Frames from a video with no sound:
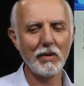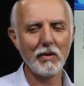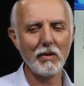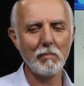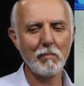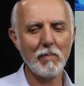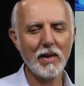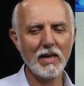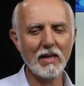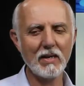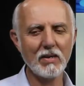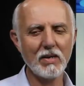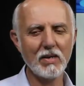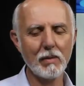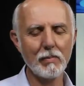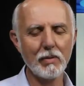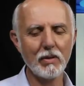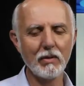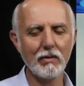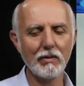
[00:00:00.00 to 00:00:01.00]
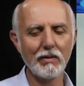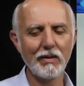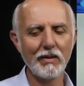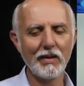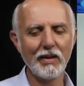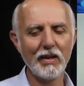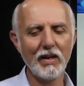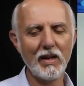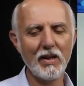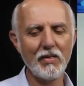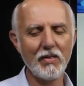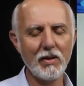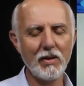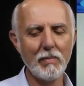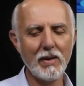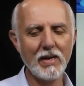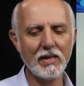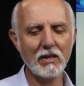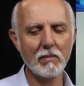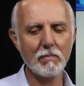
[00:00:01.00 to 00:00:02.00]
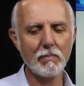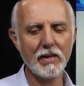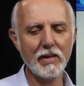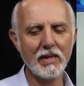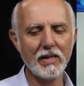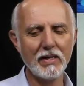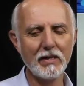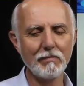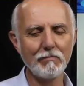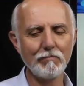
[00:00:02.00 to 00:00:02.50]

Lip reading: make a double and then make the bid,